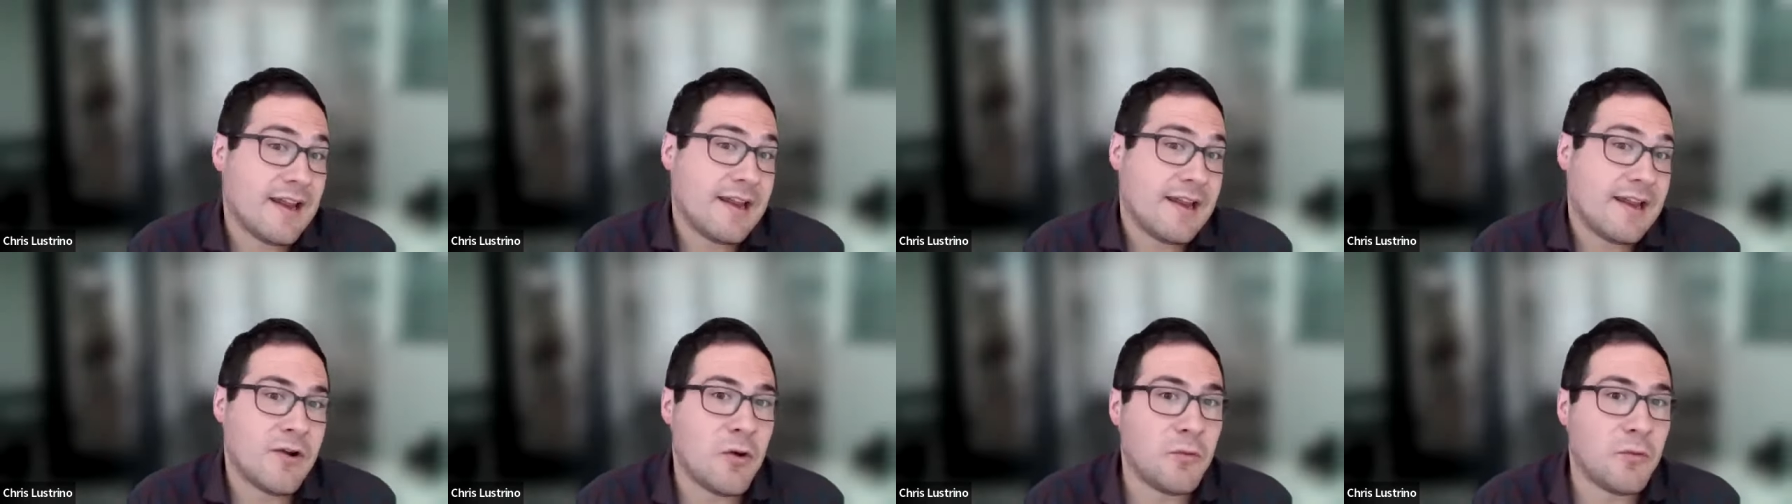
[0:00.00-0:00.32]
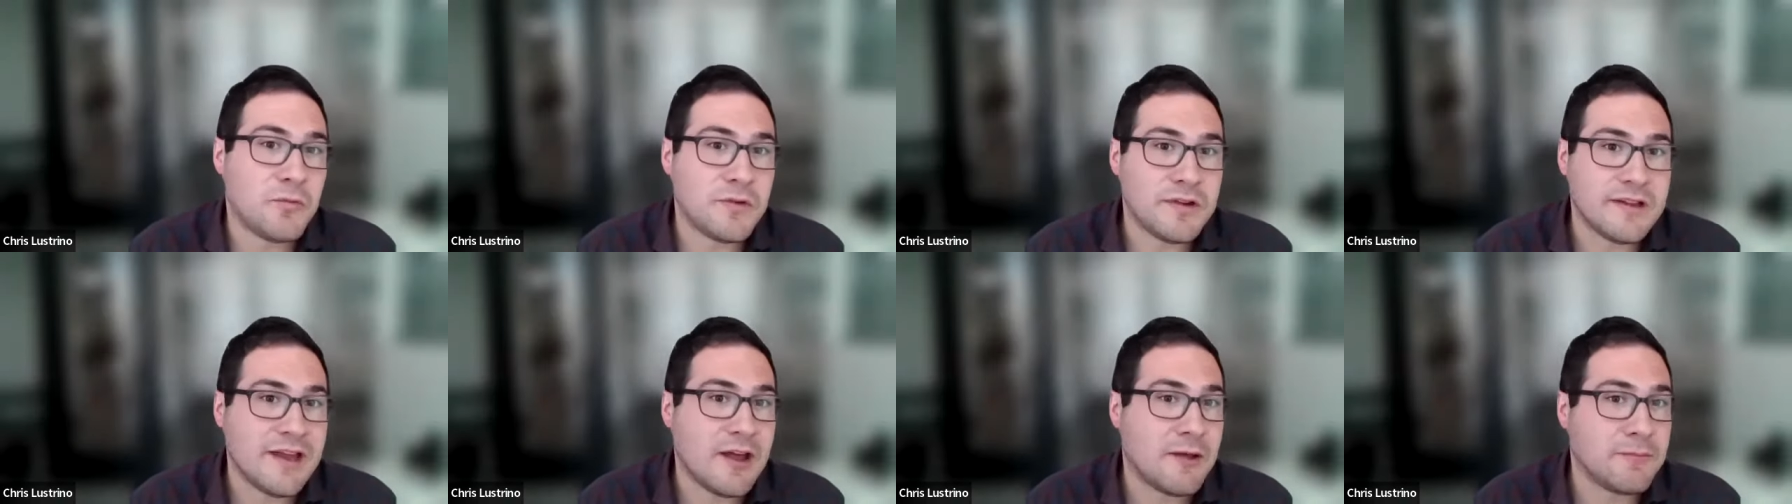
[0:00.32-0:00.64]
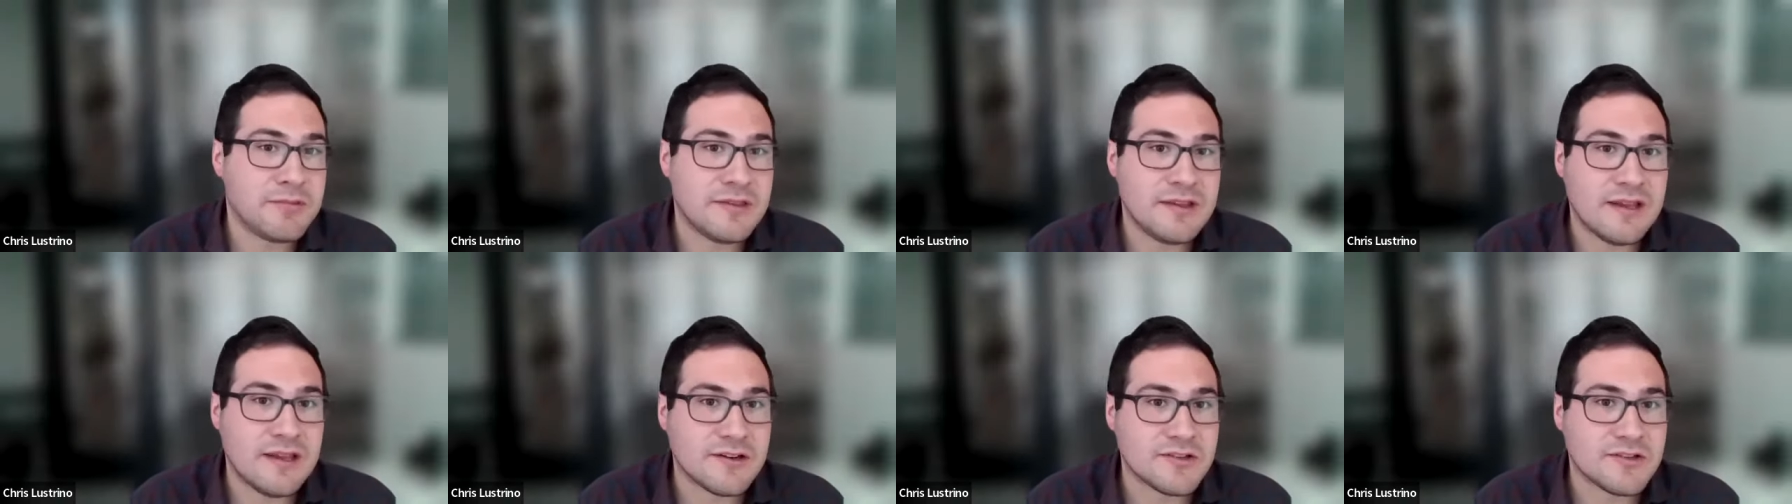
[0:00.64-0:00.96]
and hopefully
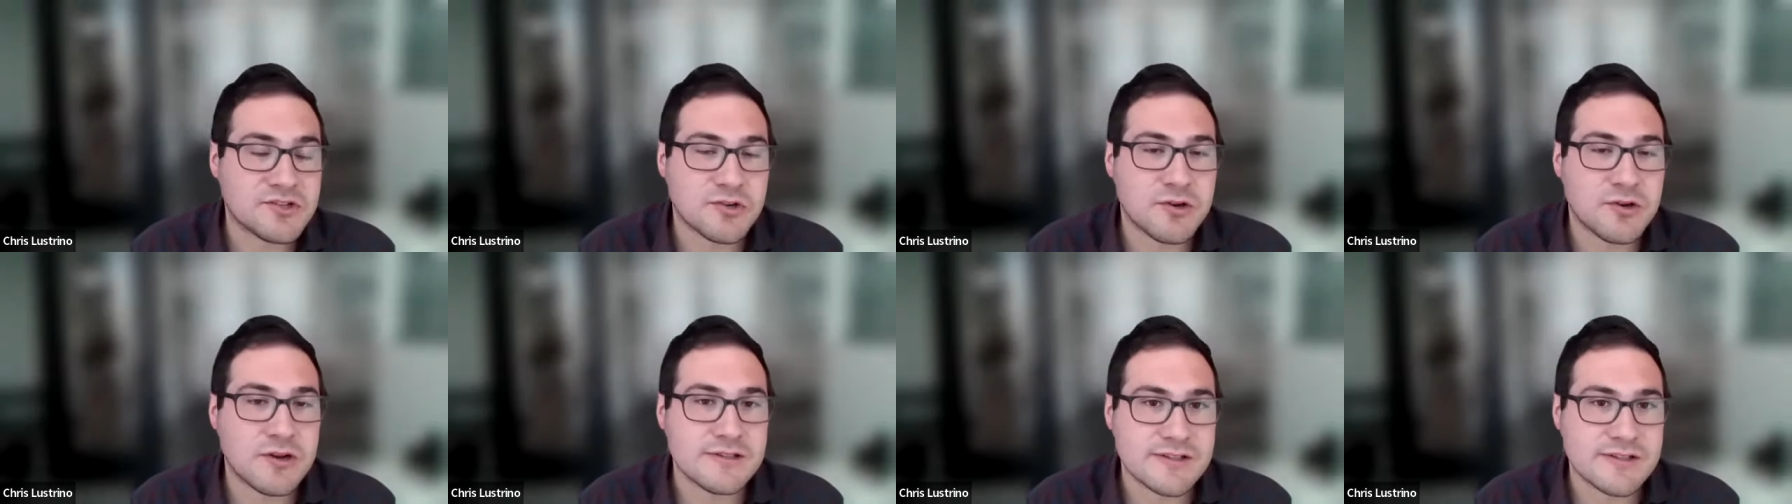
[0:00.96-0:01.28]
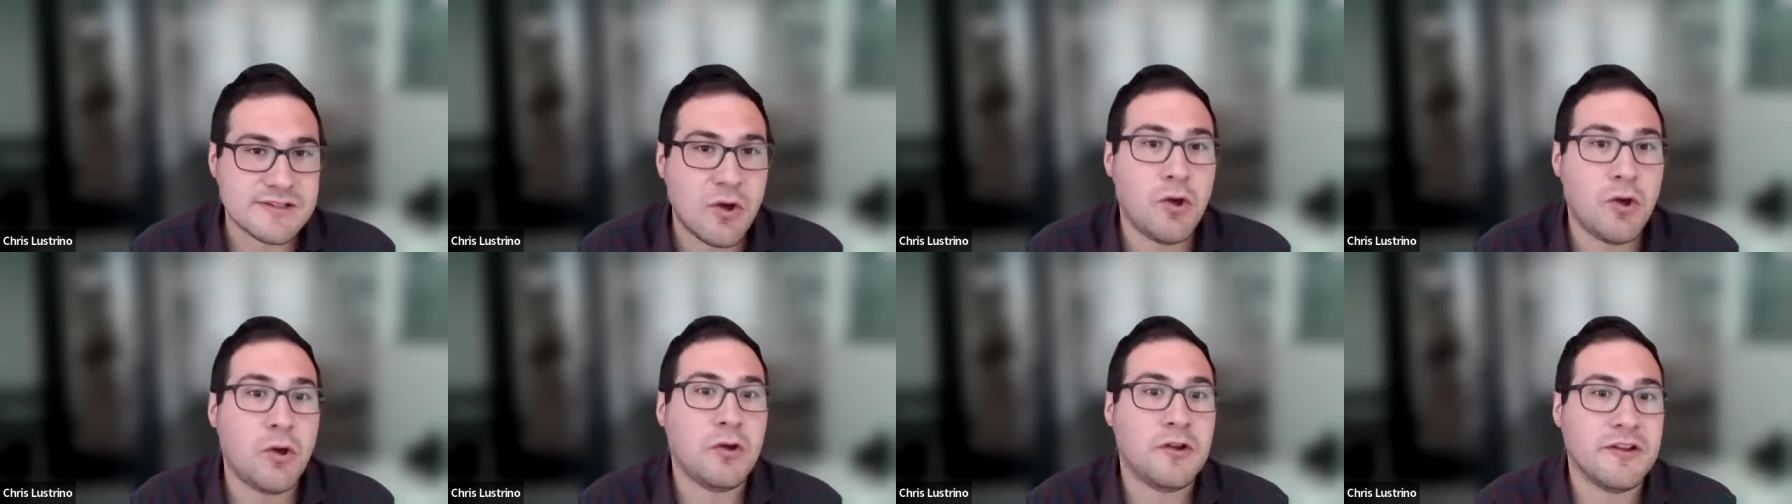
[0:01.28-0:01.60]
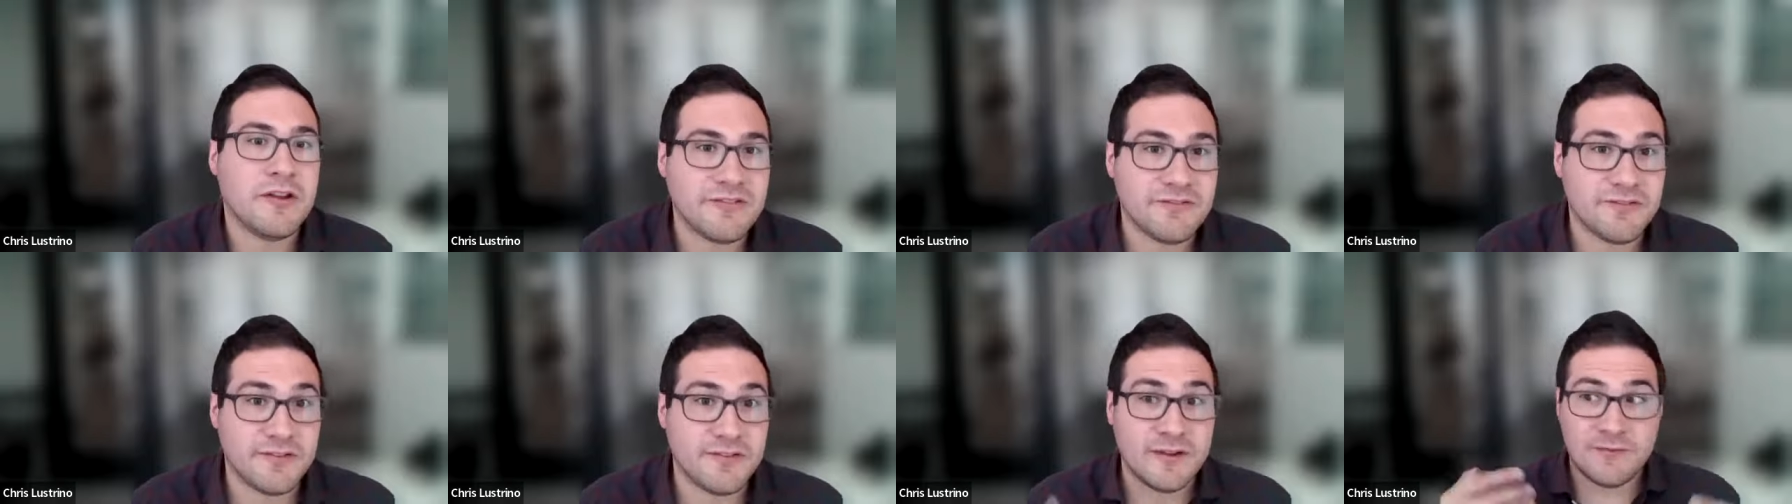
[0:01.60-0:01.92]
help the industry as a whole
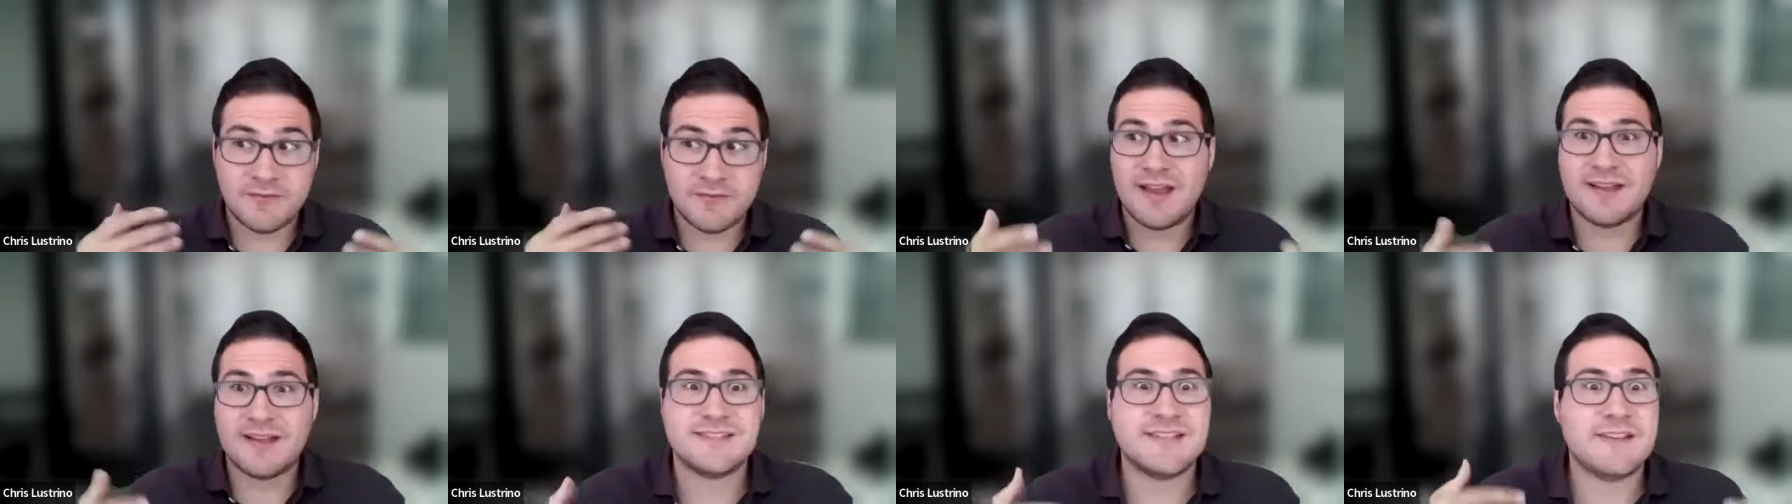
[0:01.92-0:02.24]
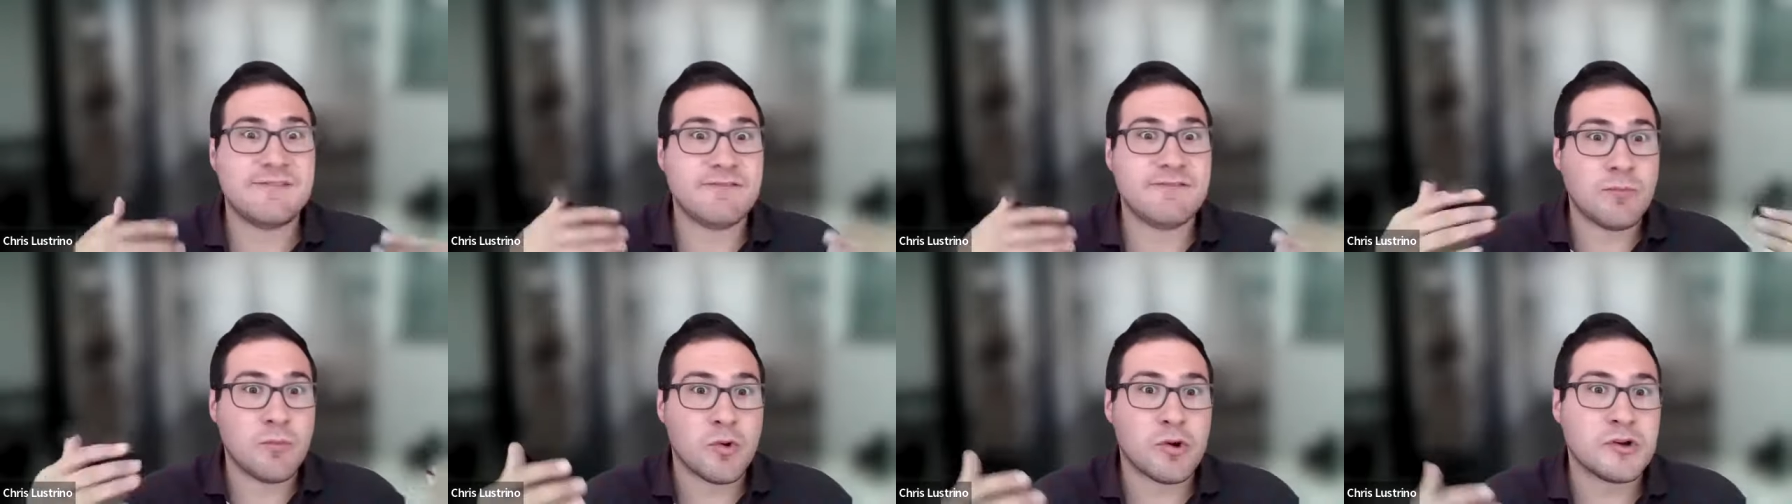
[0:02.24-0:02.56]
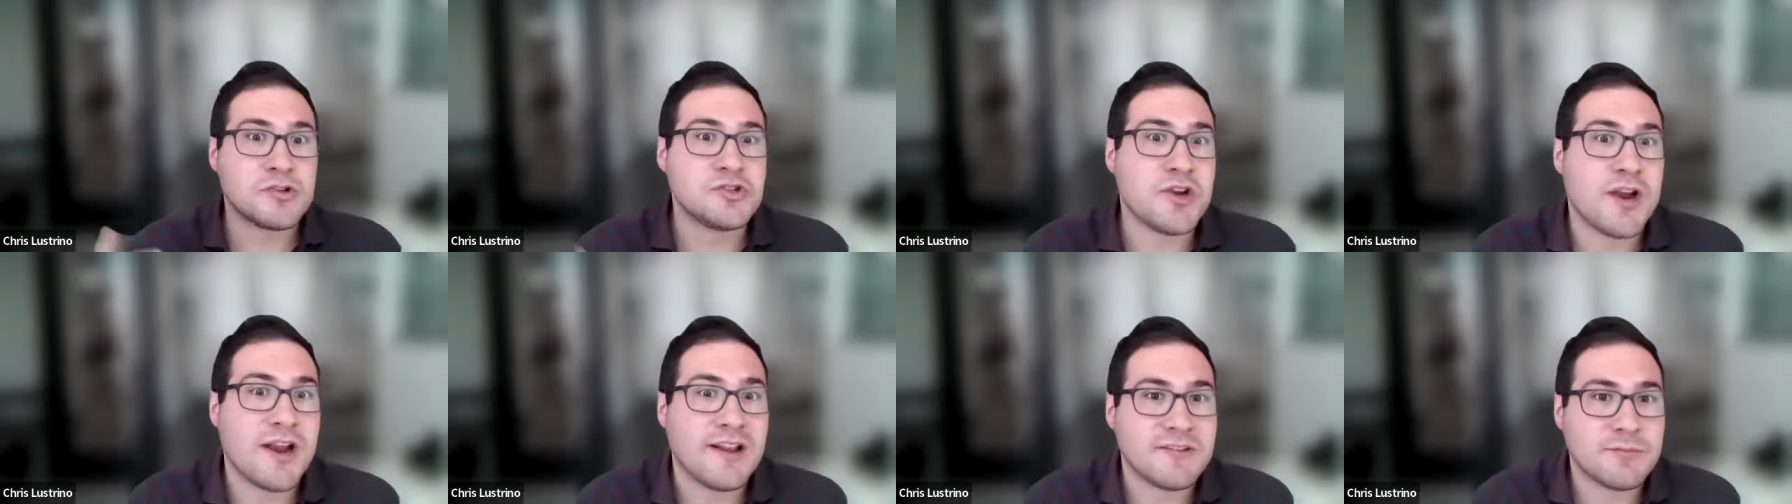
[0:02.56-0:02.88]
if, if that's even
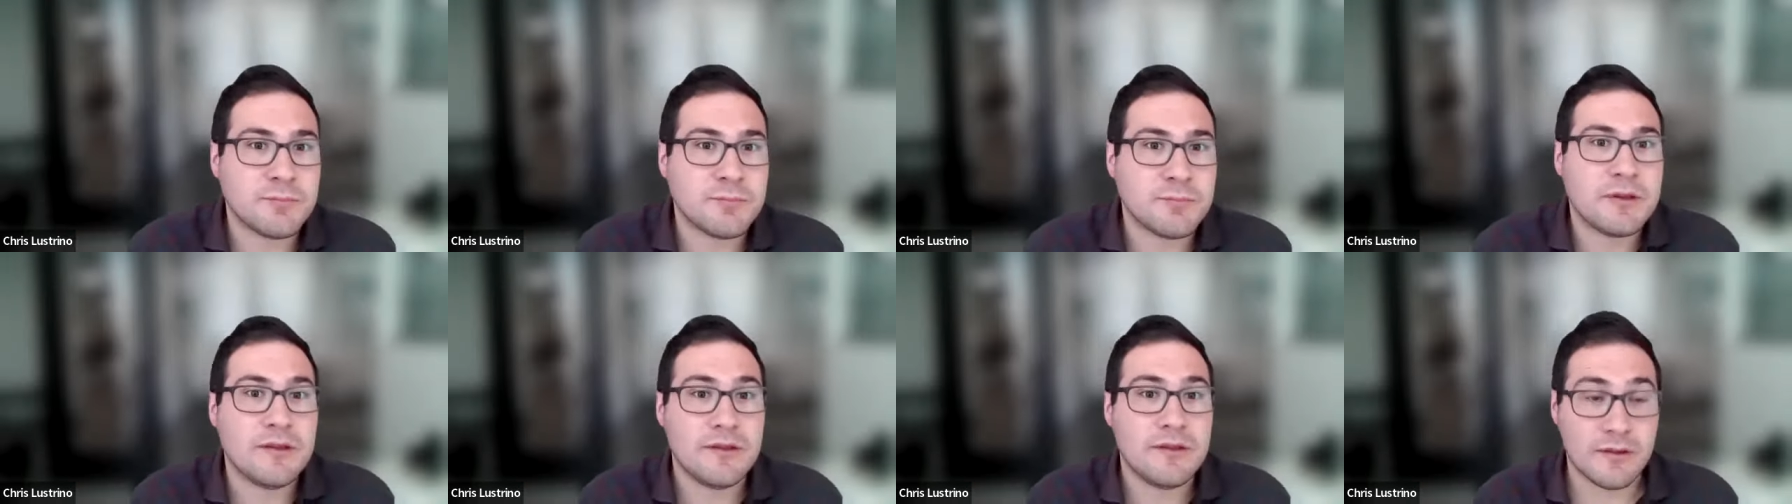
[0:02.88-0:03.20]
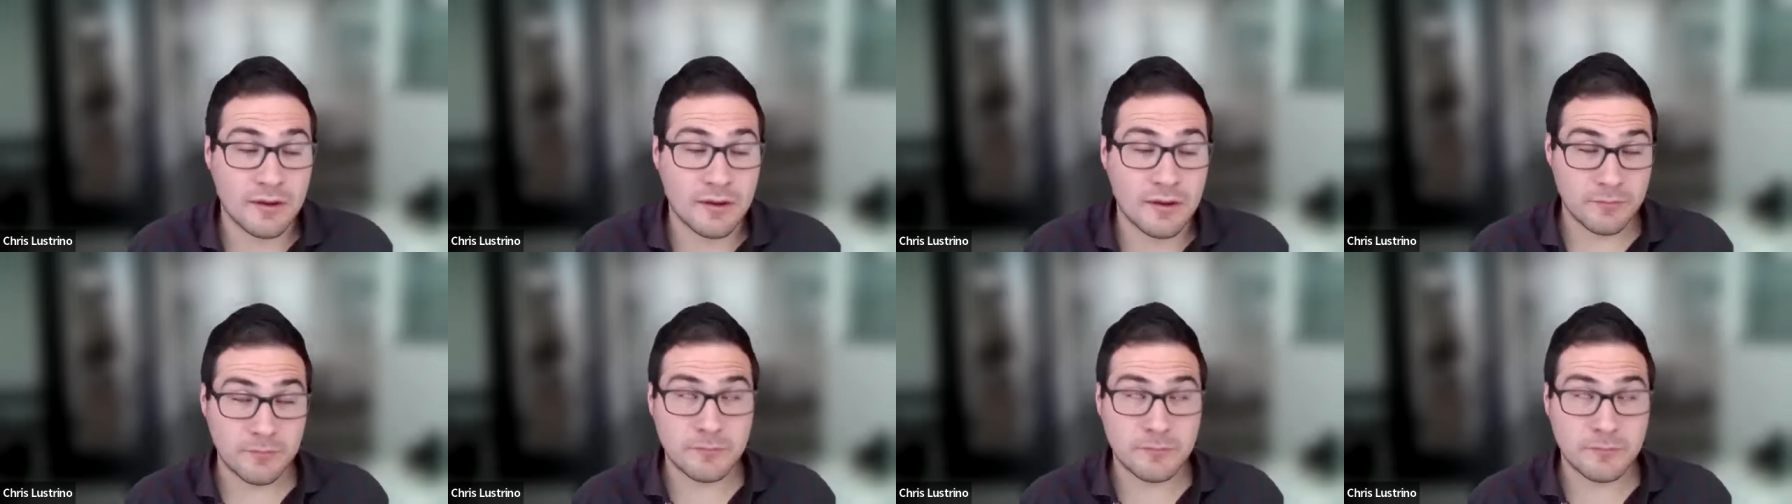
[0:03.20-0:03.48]
more transp